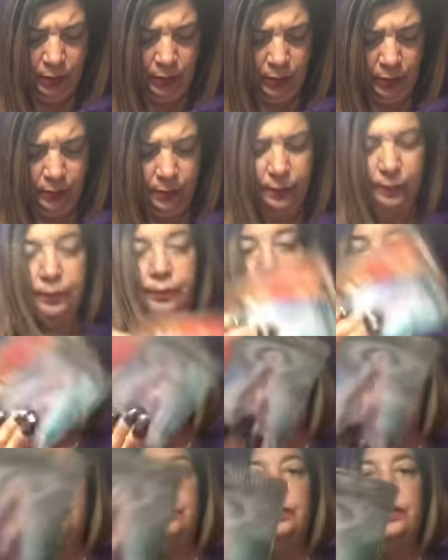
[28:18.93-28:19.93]
on.
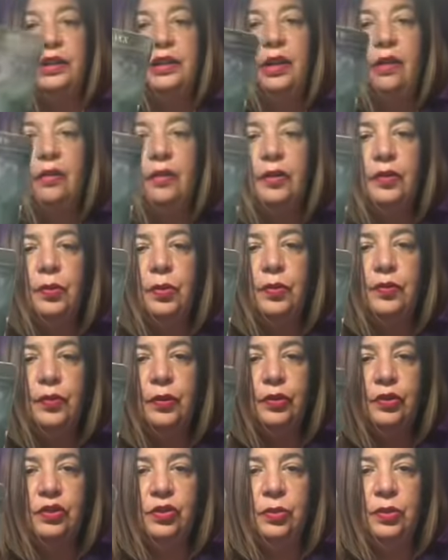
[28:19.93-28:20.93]
Devil
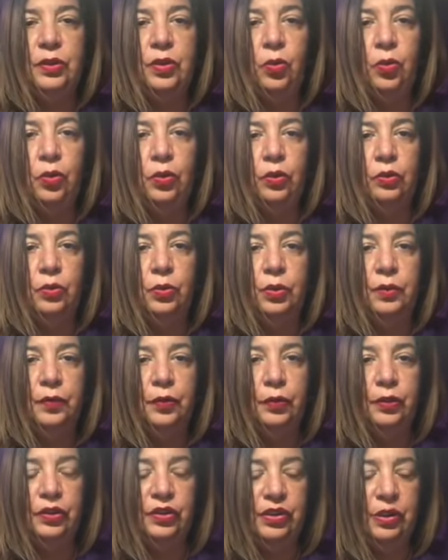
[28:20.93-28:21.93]
reversed with the World
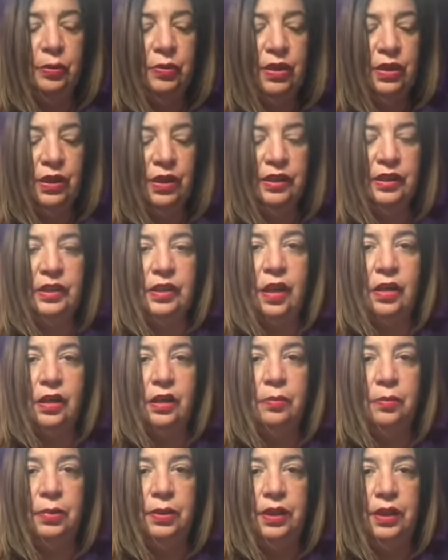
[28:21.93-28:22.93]
reversed. Something is not
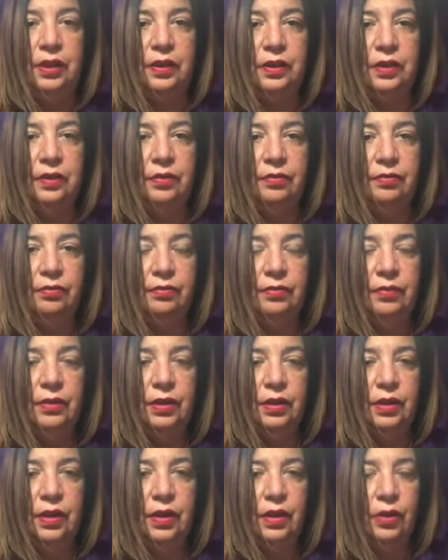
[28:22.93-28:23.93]
complete.
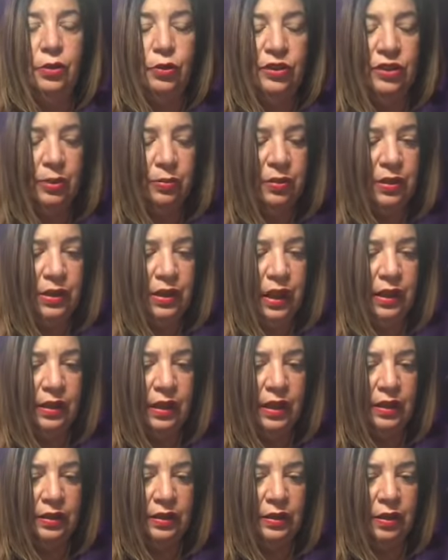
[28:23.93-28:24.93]
There's something that
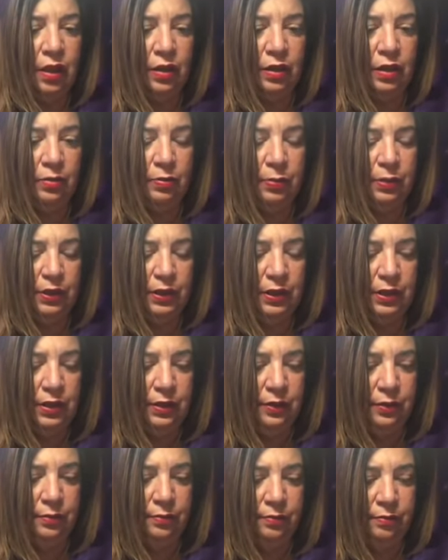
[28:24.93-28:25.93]
is not complete
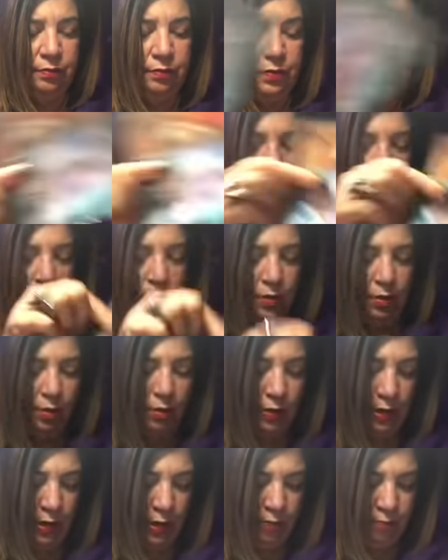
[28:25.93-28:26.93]
here.
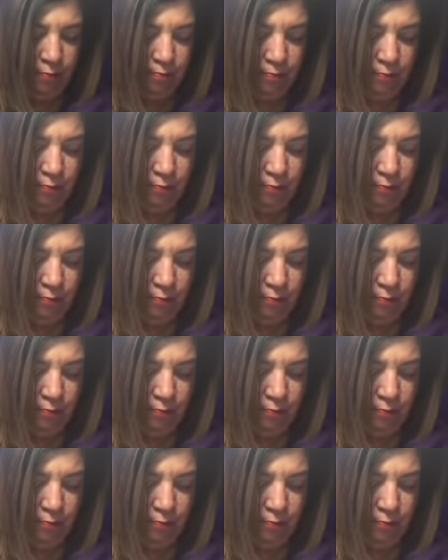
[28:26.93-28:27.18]
Okay.